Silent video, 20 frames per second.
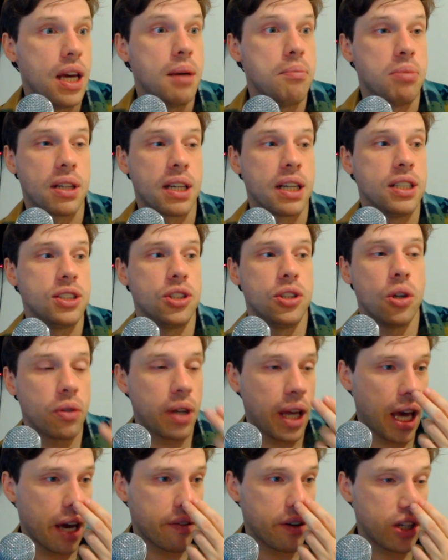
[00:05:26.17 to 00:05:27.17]
Because you don't
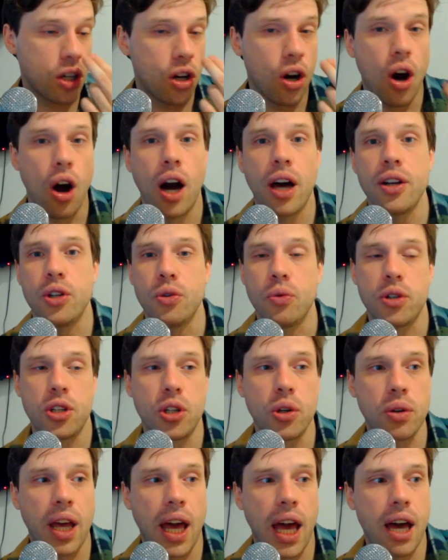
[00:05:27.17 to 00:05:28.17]
have any conduit, you
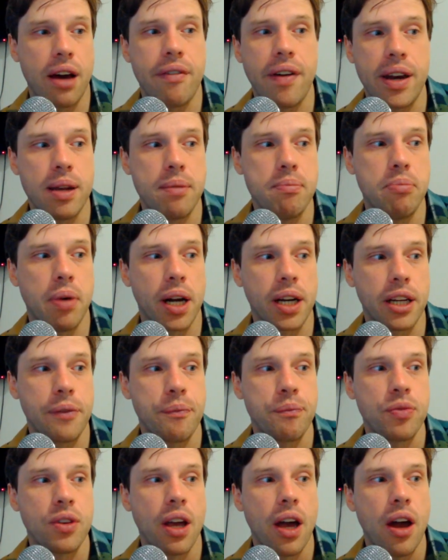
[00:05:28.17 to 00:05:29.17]
don't have
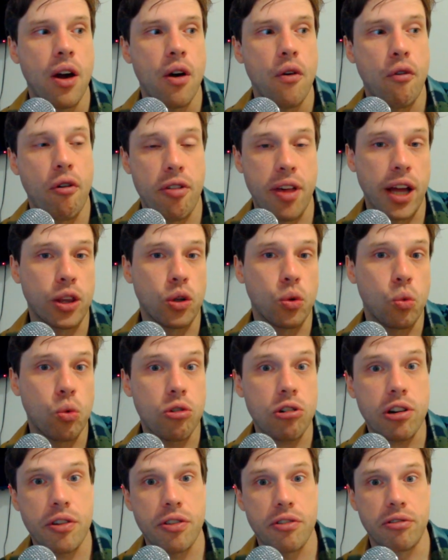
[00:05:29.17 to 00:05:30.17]
anybody for that to
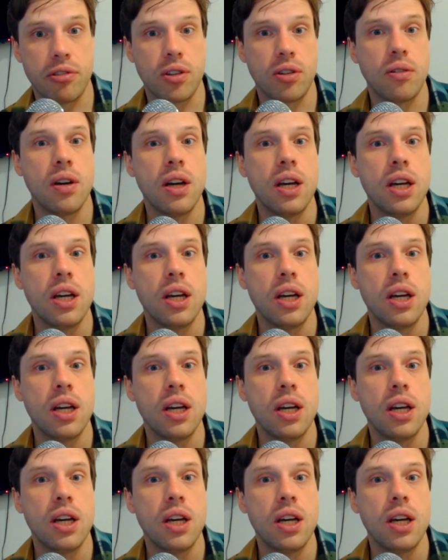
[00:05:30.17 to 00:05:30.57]
work through.